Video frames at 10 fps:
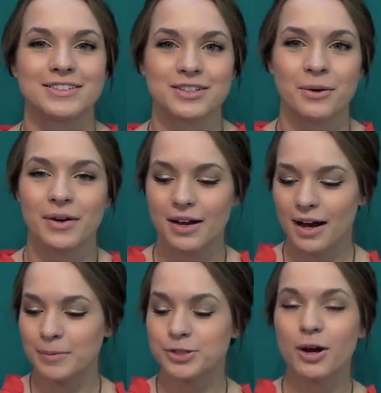So
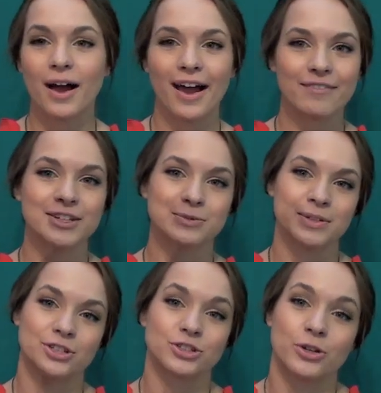I'm sure I have this
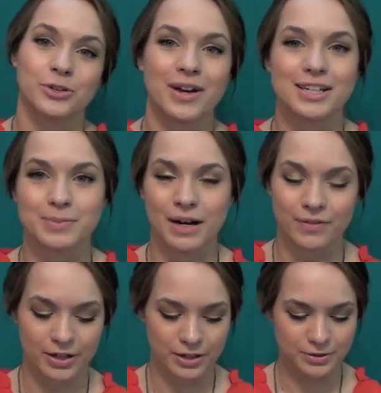one to show you guys, but
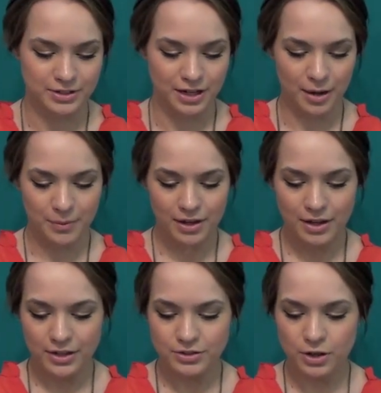I've already used it up.
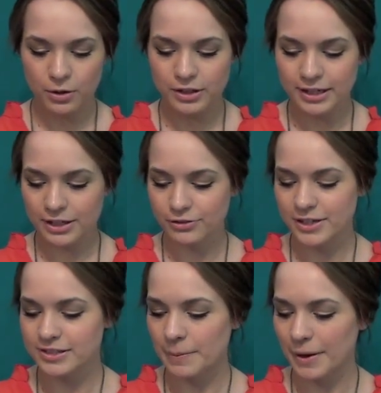So Clinique
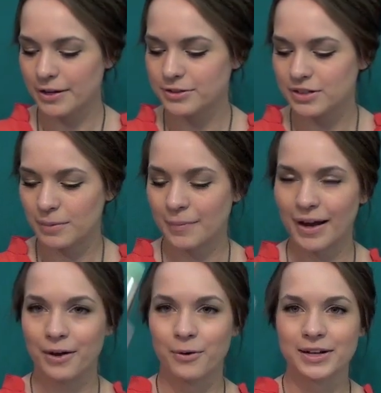3-Step, I used up
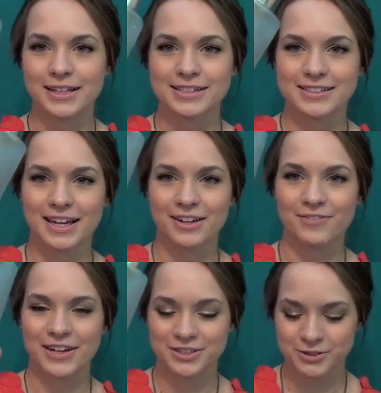my oily skin
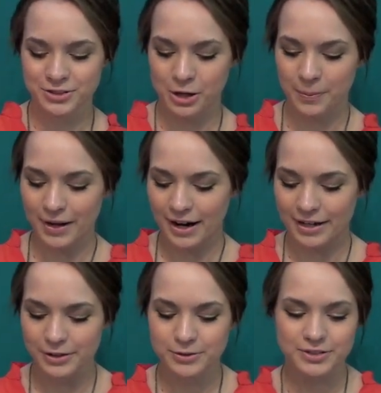facial soap, and I
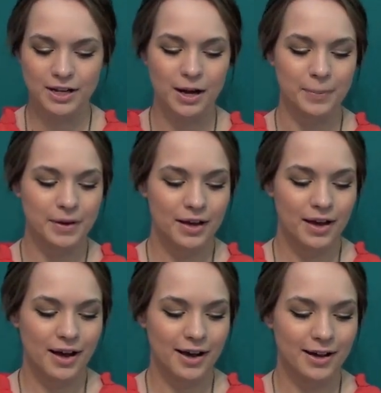used up
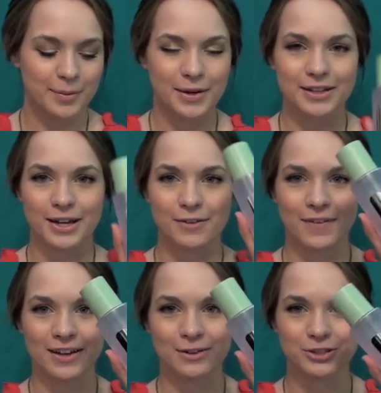a
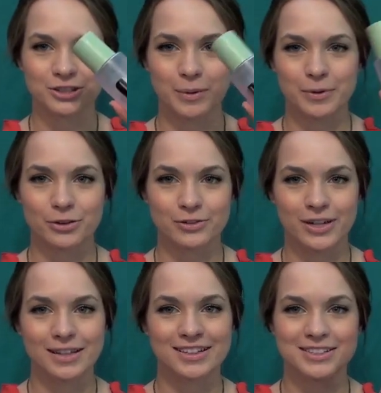clarifying lotion number
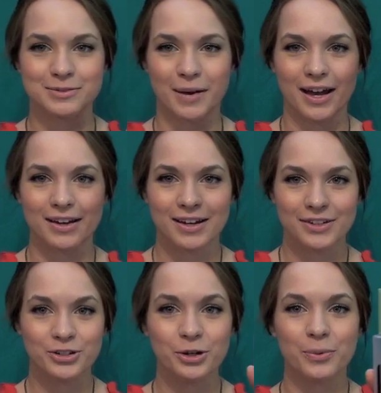3. This is my
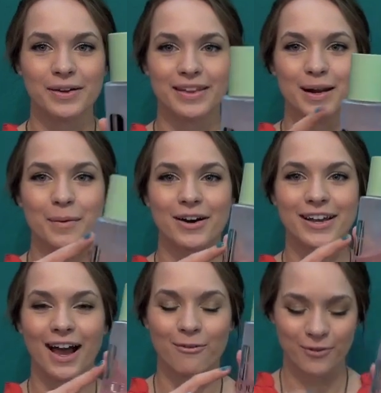new one that I'm
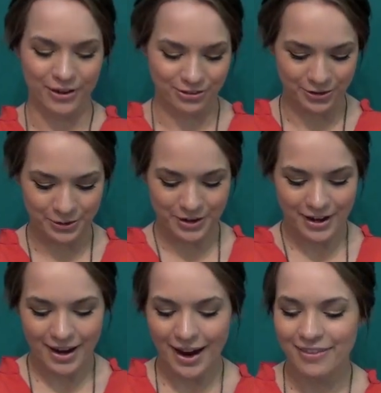already halfway through.
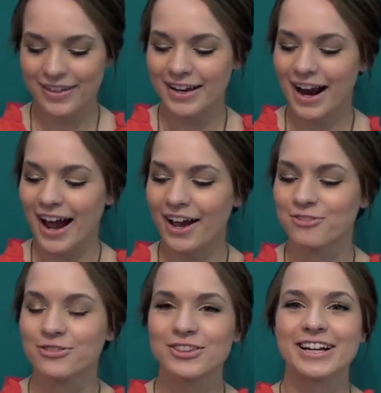And then I
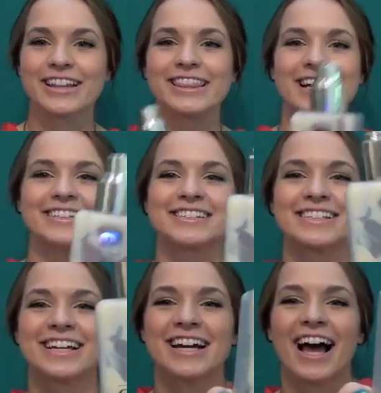have, look at this.
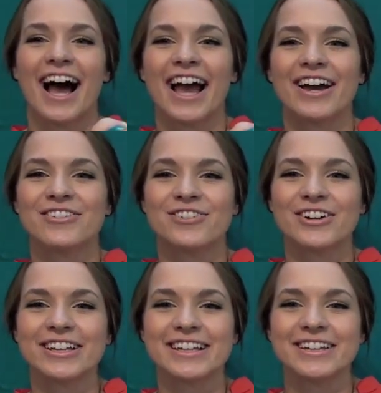I have
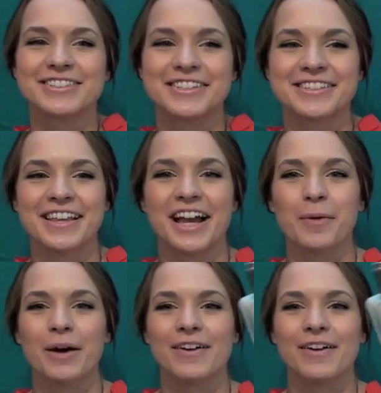really used this thing up.